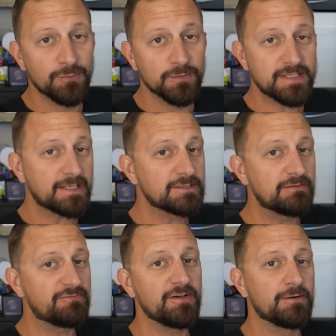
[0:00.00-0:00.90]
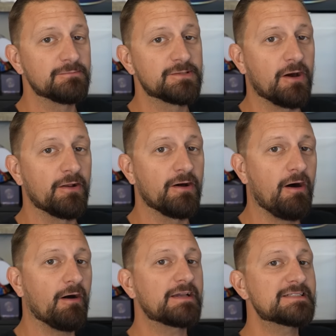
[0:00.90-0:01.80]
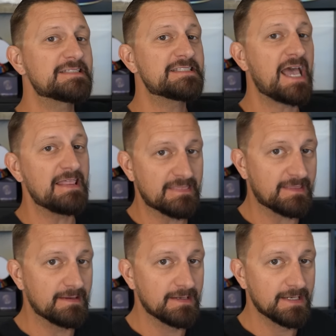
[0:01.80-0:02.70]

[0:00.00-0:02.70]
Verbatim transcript: was actually filmed on August tenth.